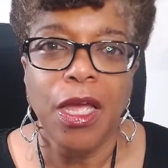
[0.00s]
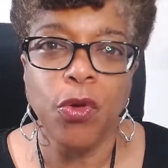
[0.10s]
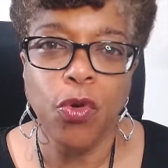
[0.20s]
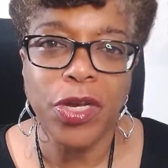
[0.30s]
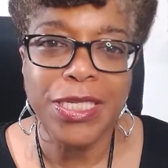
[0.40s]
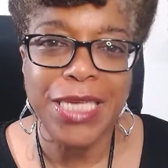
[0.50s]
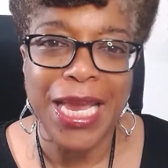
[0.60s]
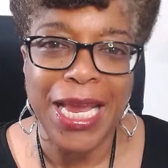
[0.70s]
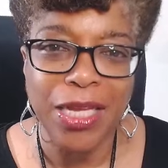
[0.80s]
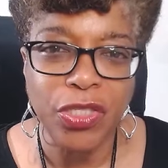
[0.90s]
In order
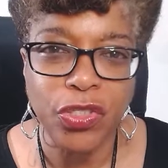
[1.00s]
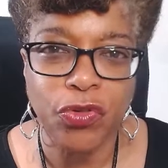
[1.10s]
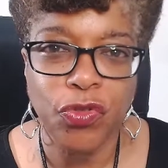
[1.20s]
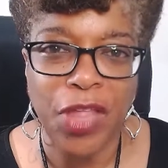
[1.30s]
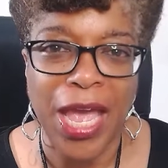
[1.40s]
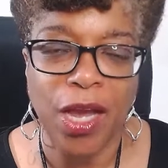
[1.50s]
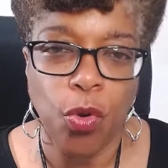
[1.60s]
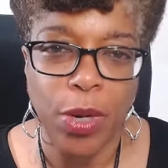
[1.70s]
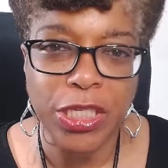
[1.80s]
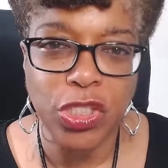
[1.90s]
to answer that
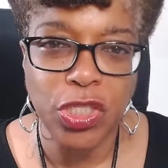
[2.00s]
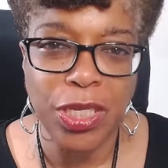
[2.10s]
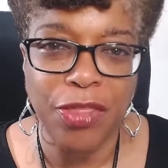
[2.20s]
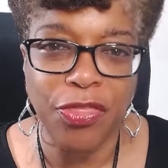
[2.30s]
question,